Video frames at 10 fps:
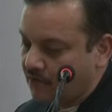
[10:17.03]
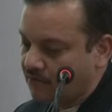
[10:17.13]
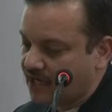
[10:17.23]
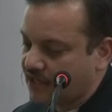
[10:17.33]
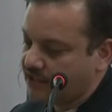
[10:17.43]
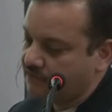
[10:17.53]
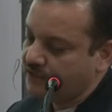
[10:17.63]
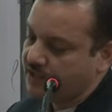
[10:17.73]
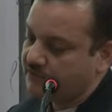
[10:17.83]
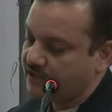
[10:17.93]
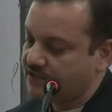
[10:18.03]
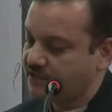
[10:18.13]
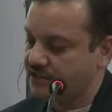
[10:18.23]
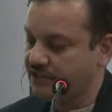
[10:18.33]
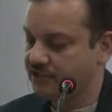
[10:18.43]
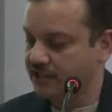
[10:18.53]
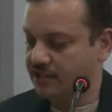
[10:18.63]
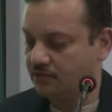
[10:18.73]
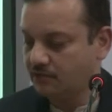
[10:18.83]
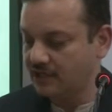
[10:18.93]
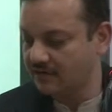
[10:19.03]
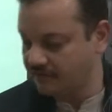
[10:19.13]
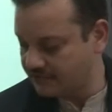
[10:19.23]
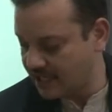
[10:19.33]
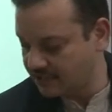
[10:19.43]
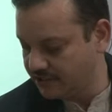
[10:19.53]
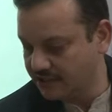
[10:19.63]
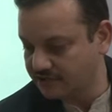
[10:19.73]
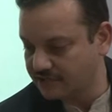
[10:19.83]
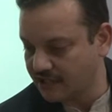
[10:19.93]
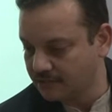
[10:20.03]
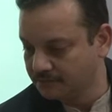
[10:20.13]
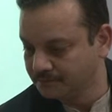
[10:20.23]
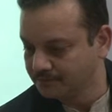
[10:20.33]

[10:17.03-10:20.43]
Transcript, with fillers: Why are interventions initiated only after tragedy is struck?